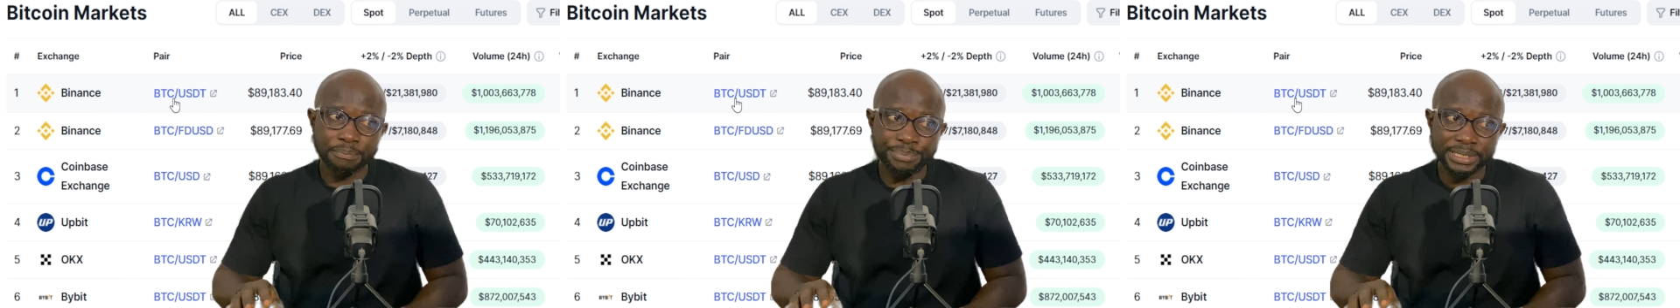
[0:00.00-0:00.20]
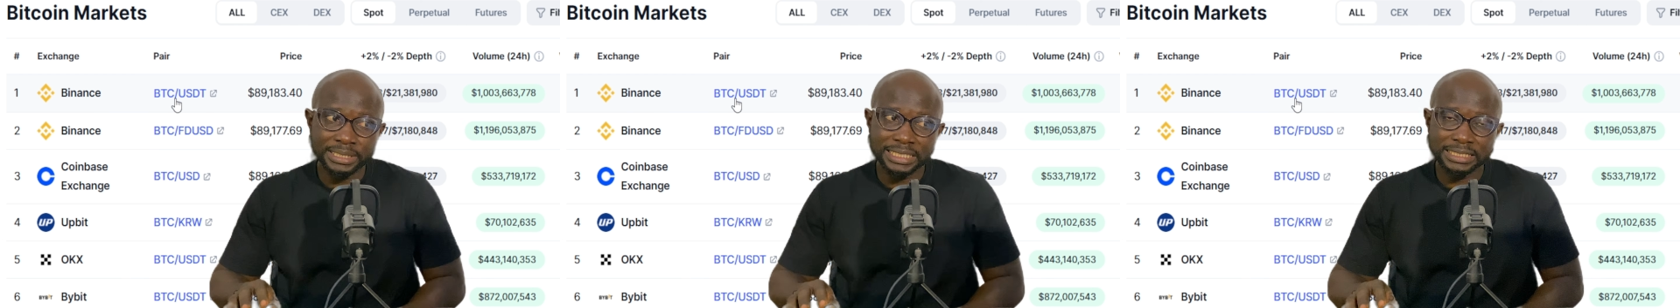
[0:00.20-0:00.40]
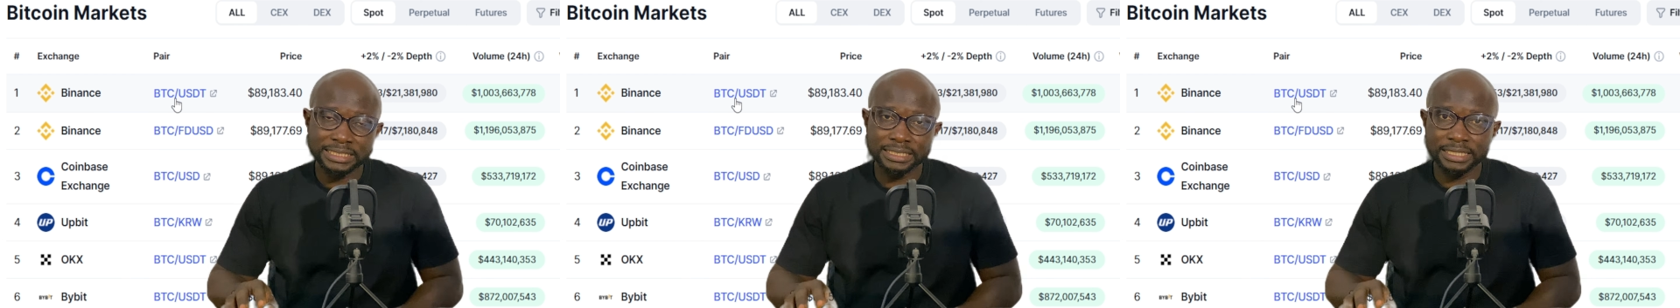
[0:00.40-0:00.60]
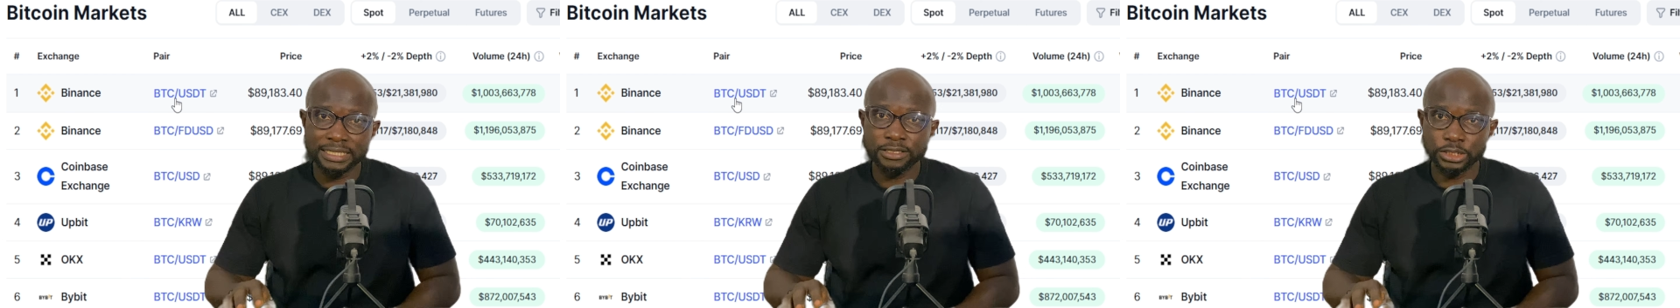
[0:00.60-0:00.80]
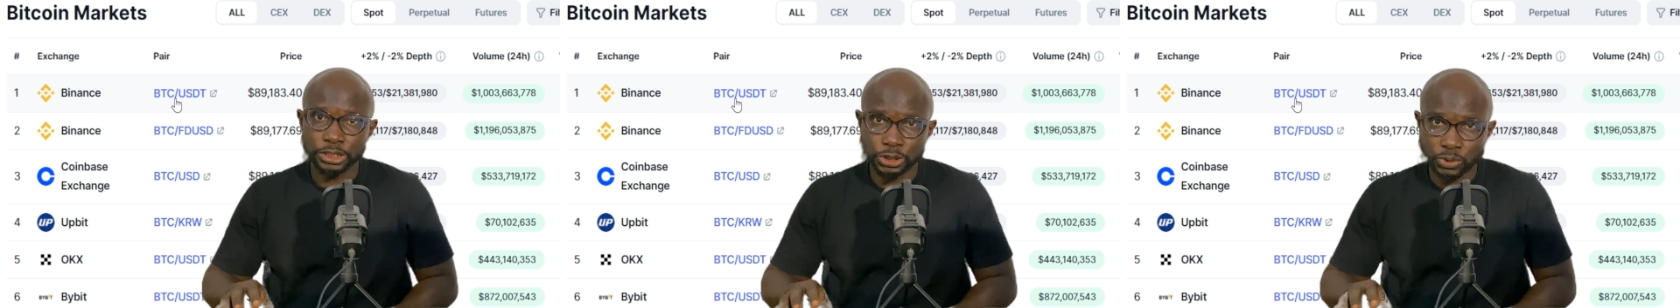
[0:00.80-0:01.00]

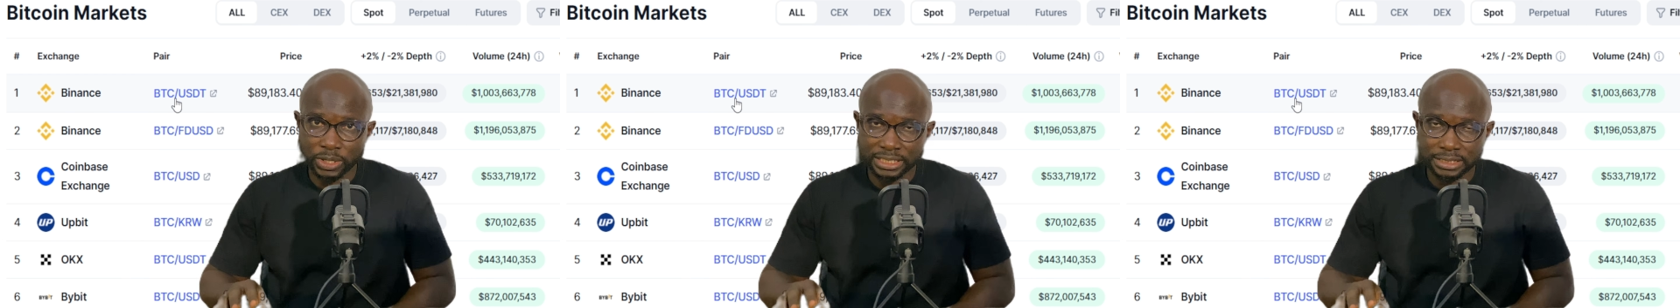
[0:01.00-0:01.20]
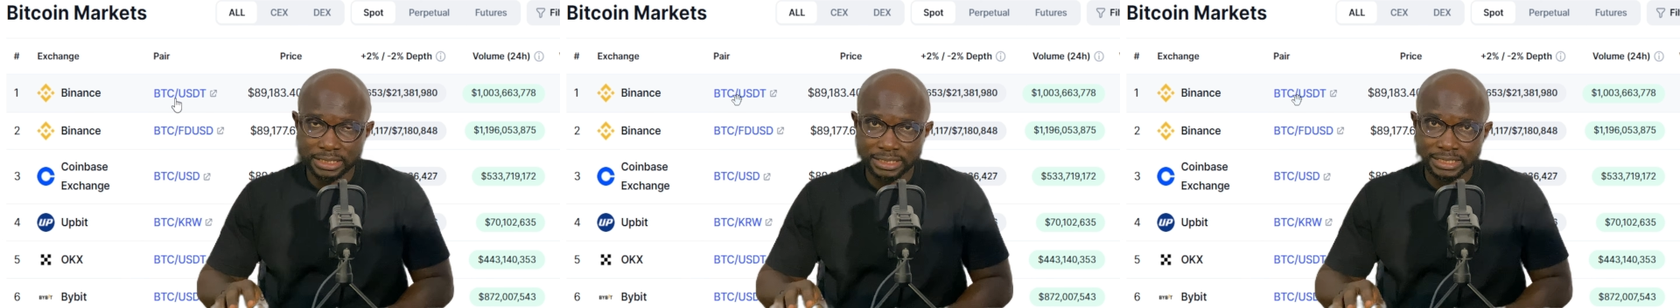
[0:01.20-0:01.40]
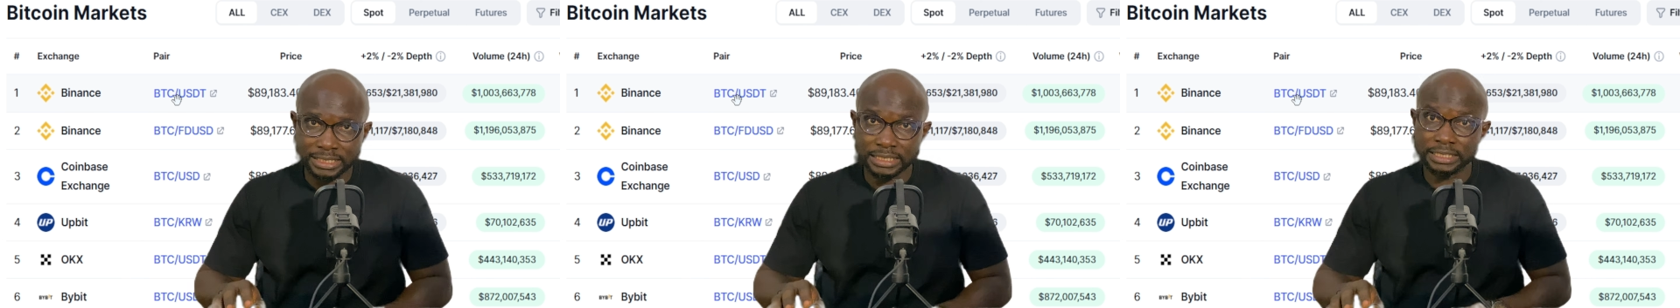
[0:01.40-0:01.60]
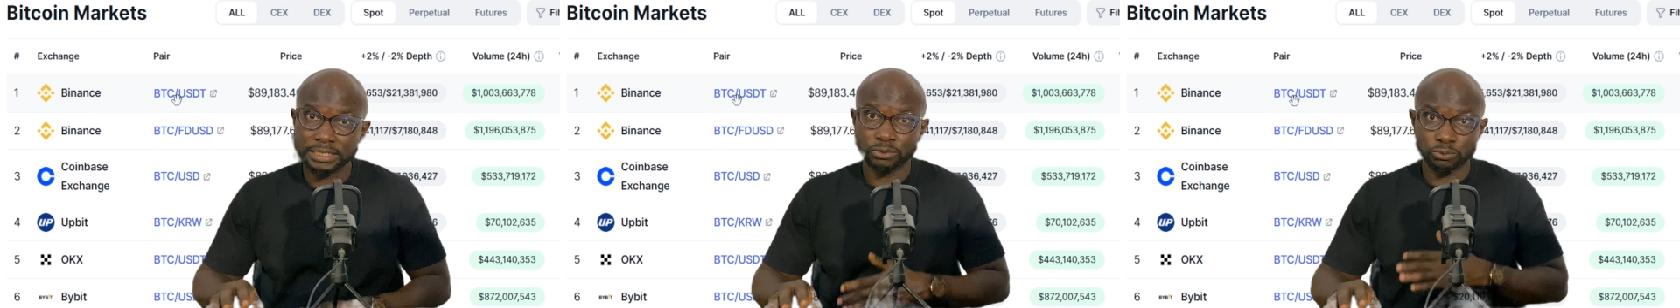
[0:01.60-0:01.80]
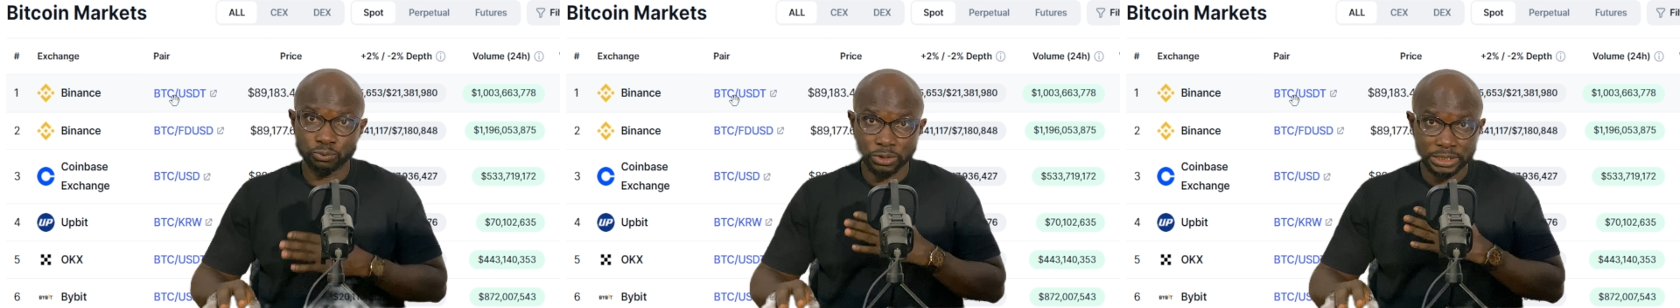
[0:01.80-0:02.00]
BTC
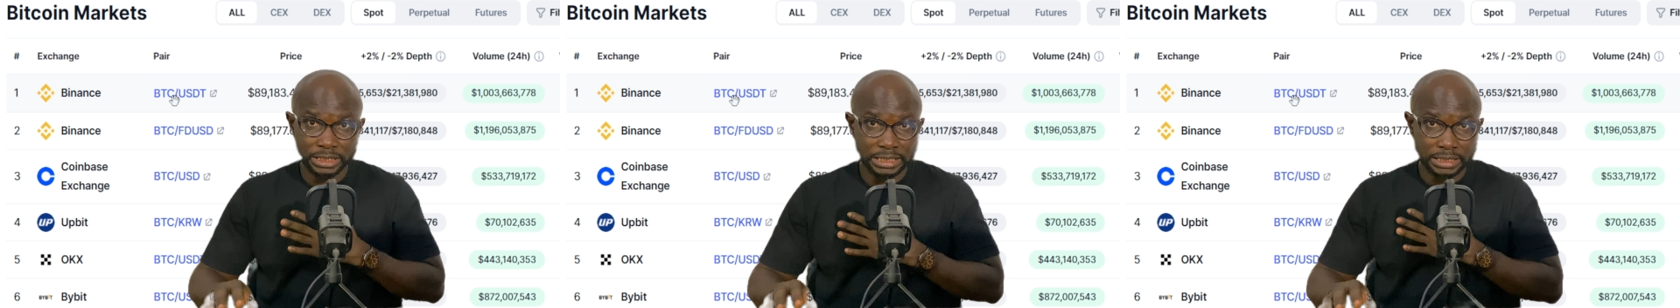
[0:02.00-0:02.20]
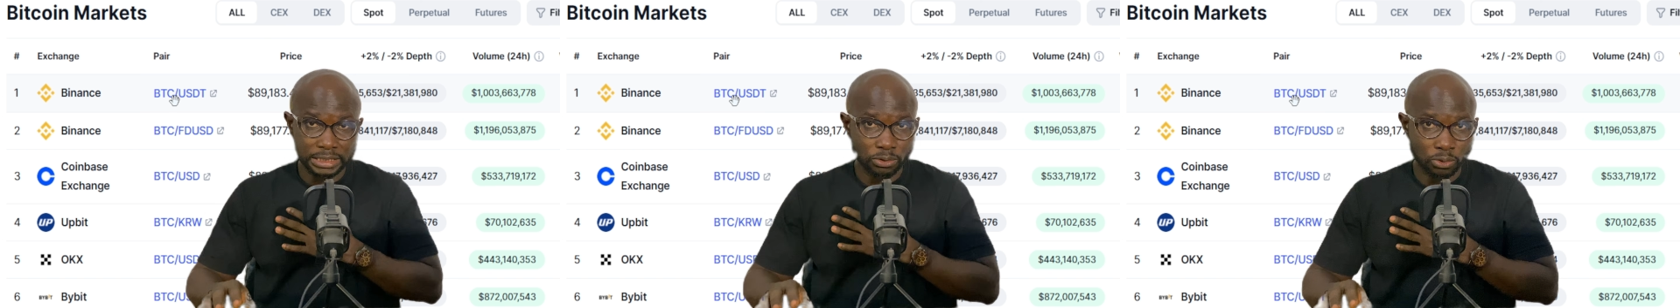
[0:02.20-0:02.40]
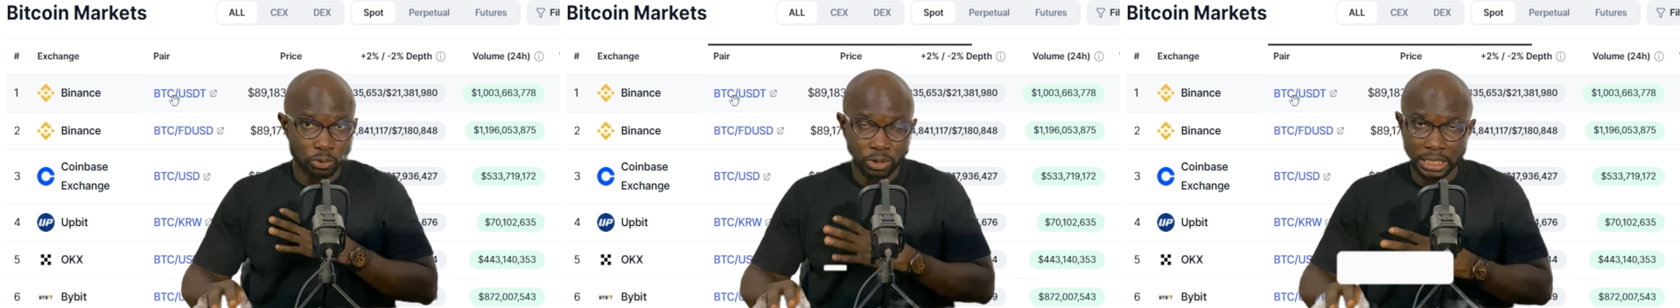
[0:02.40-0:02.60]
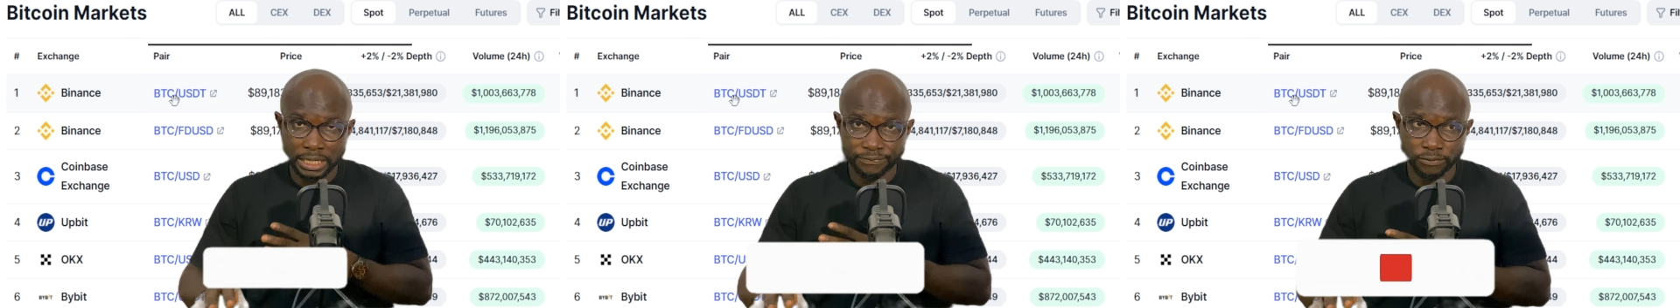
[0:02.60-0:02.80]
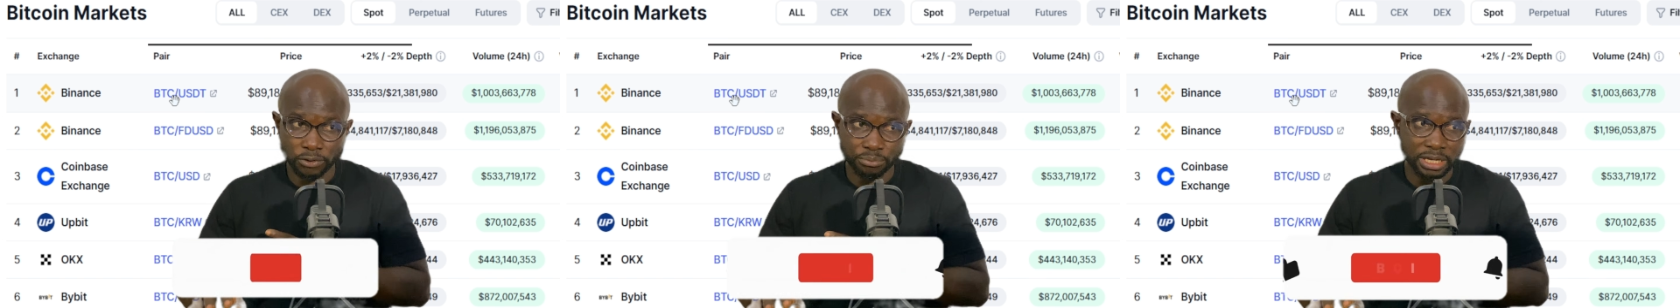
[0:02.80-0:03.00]
USDT, which is
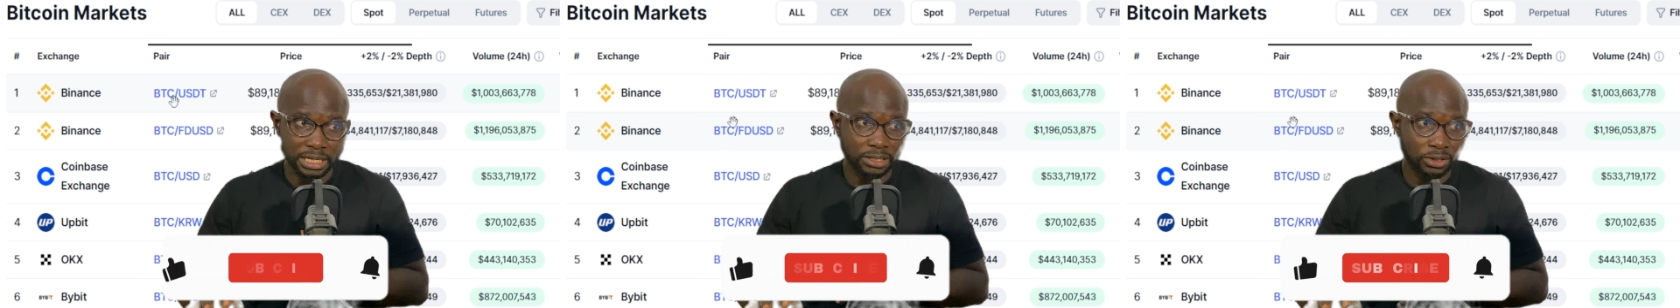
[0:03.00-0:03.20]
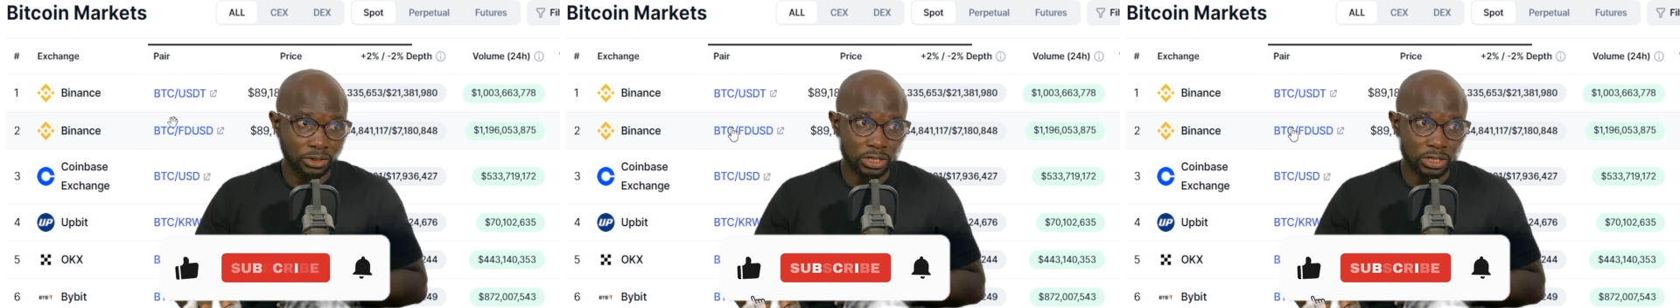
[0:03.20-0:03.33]
okay for me,